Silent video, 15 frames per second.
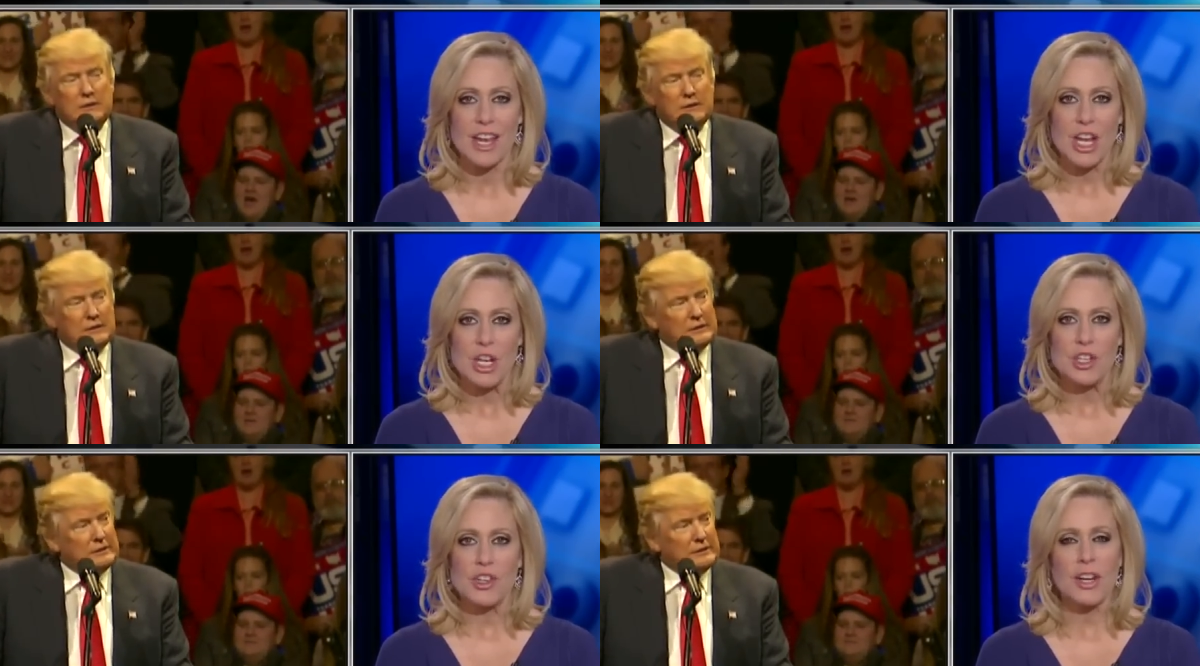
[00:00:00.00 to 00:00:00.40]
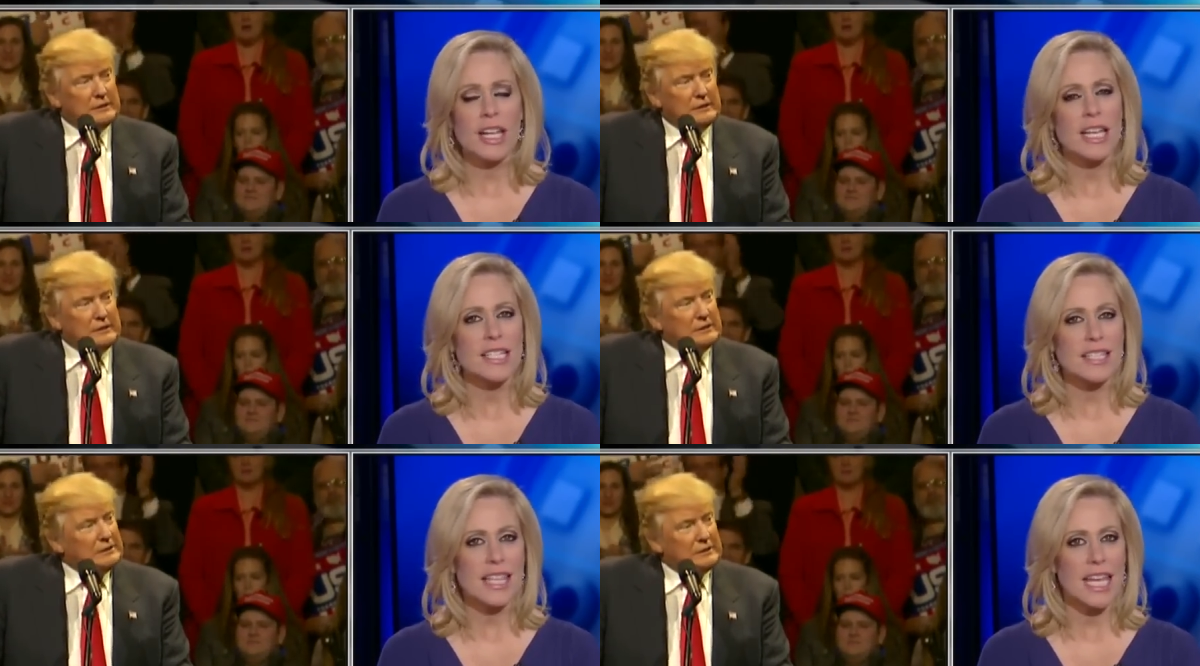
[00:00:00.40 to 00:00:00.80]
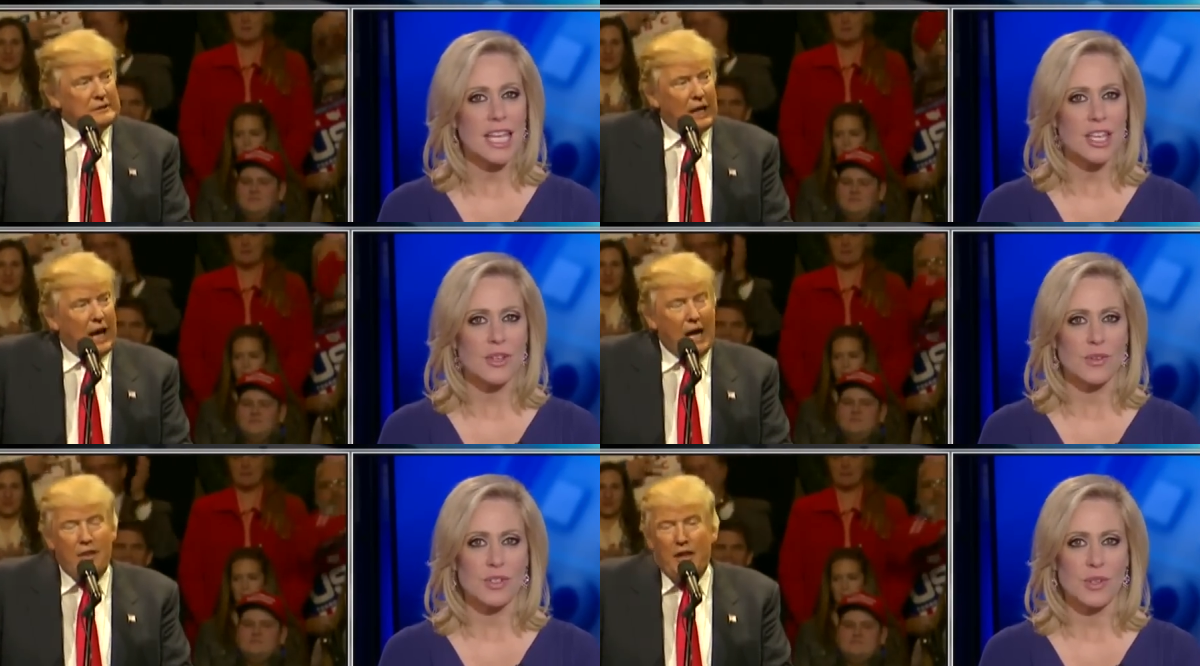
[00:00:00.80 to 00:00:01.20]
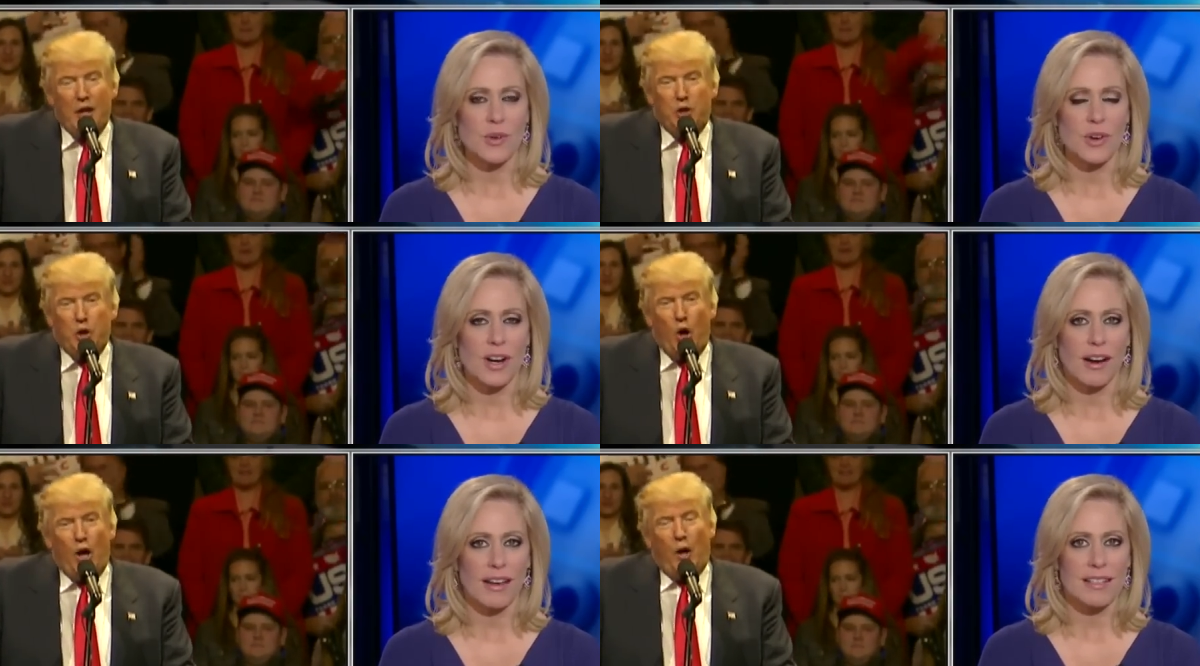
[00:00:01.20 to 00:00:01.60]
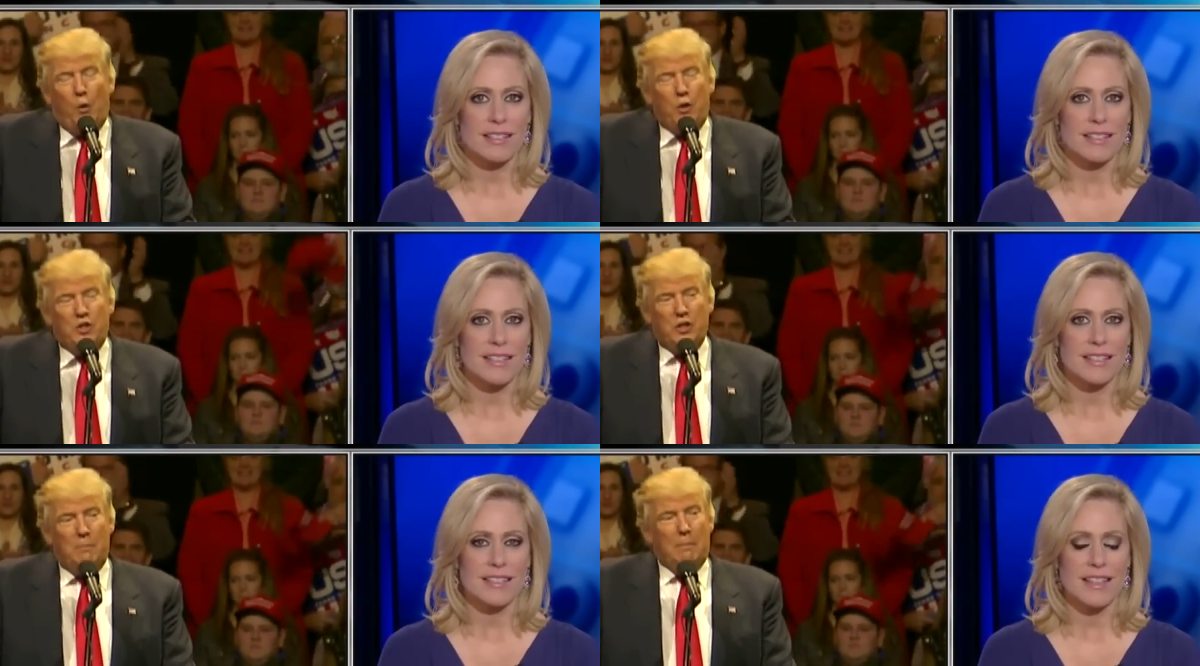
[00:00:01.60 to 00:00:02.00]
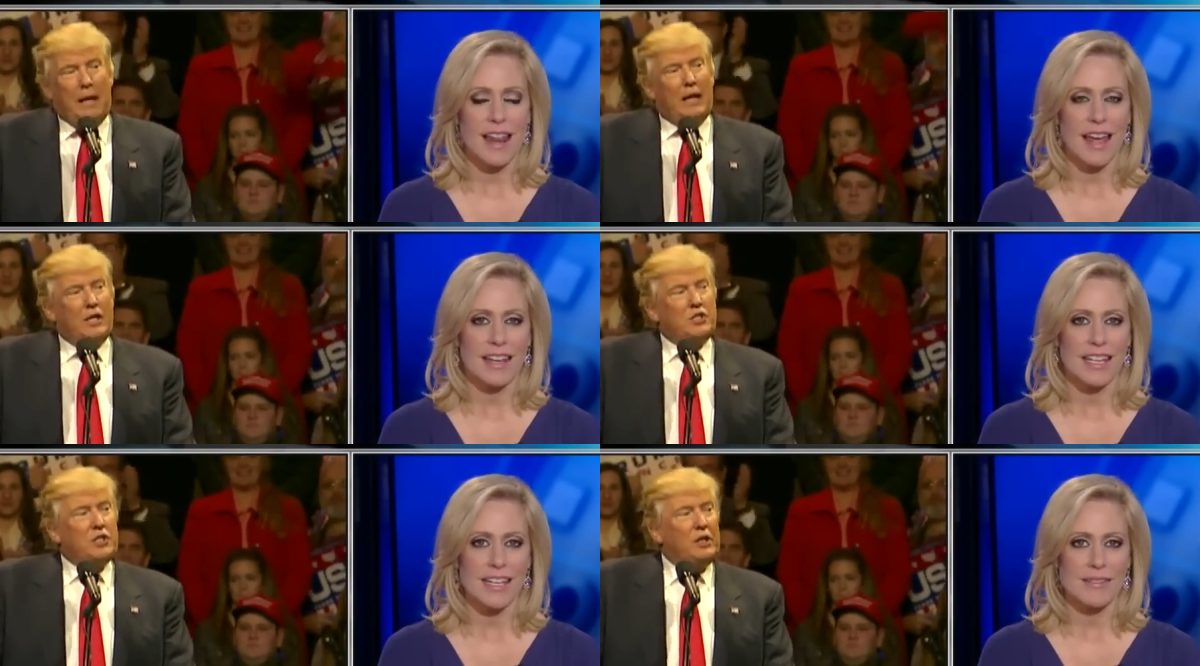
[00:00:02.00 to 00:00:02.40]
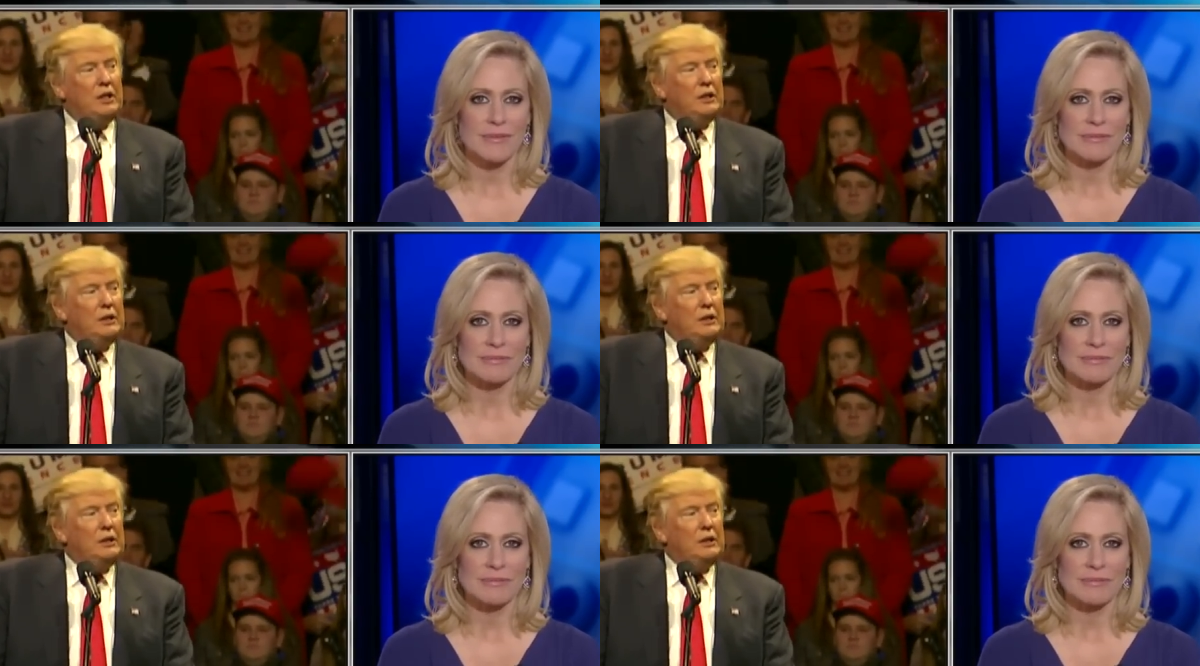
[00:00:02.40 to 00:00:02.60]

Speaker 1: during his thank you tour in Cincinnati.